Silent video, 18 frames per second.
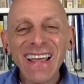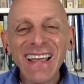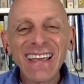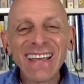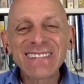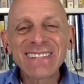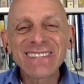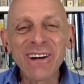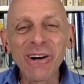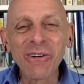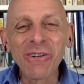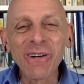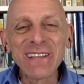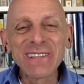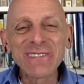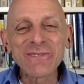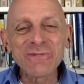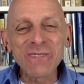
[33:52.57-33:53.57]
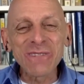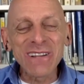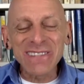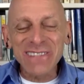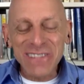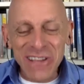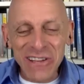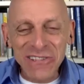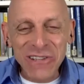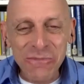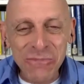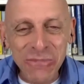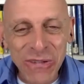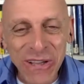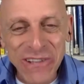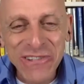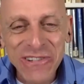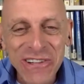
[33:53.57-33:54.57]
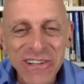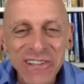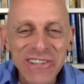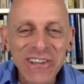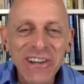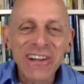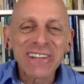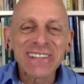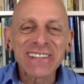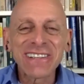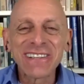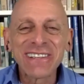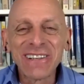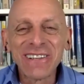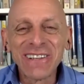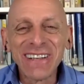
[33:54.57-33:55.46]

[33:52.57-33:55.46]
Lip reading: It's such a pleasure to talk to you.